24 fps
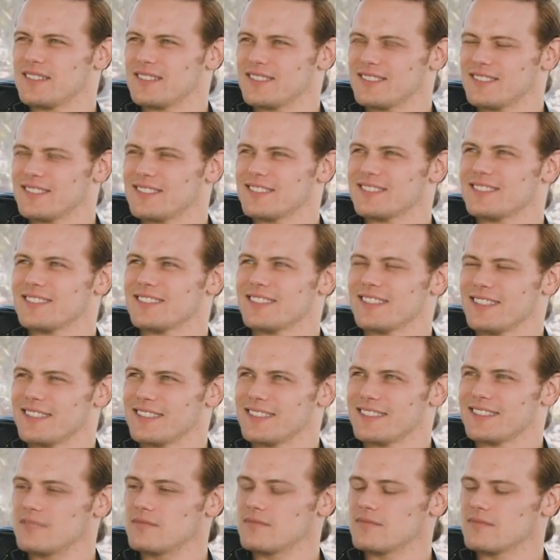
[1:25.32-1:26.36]

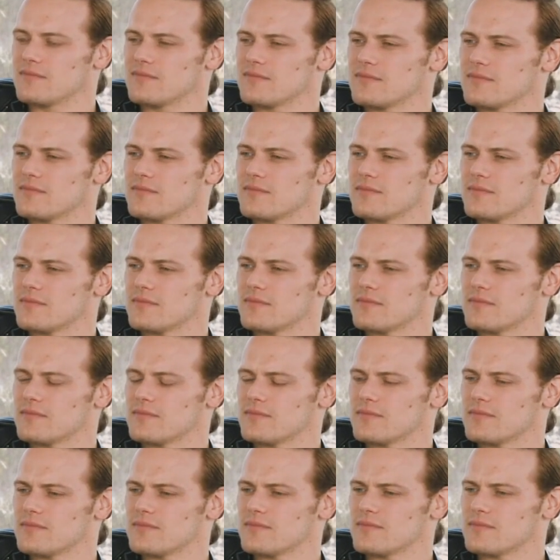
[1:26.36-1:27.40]

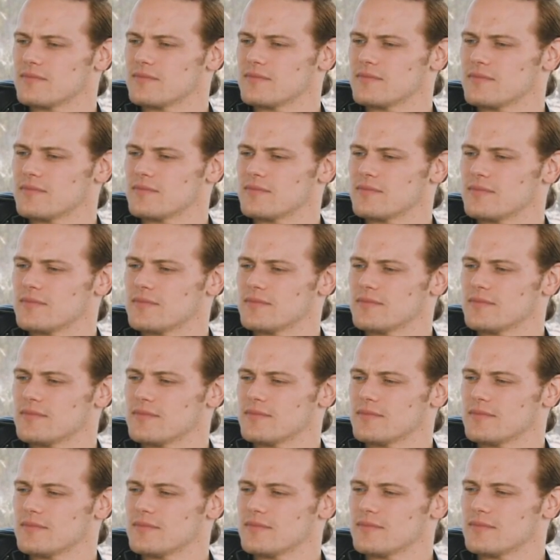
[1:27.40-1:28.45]

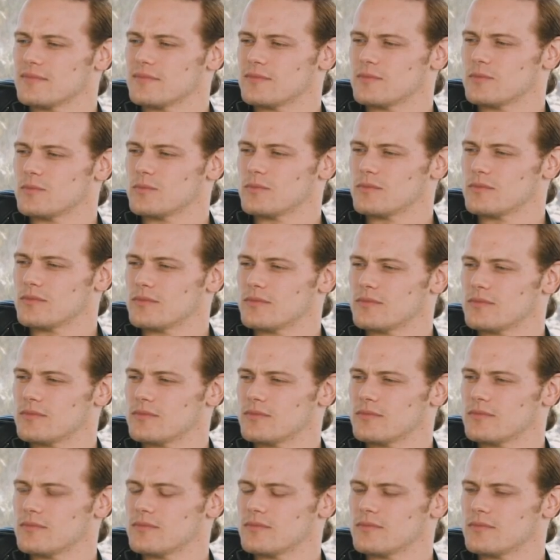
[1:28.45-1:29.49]

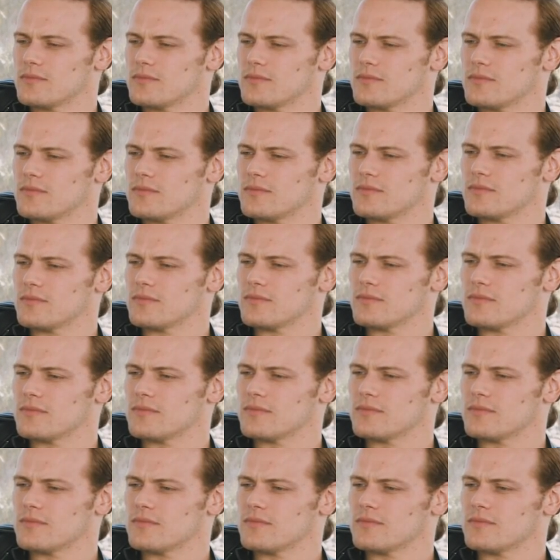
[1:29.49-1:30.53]

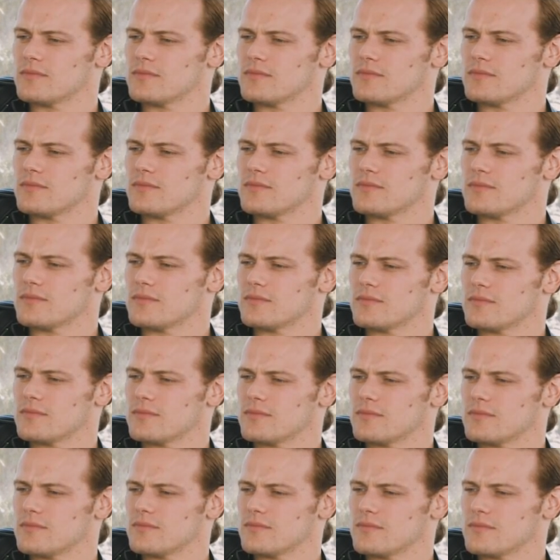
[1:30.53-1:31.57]

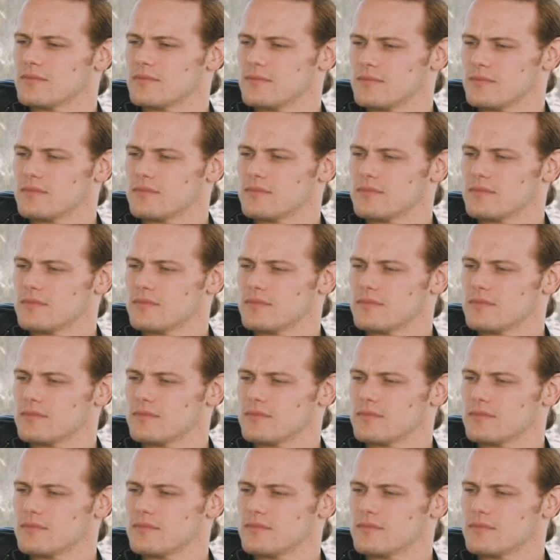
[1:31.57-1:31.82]
No words are spoken by the person on screen.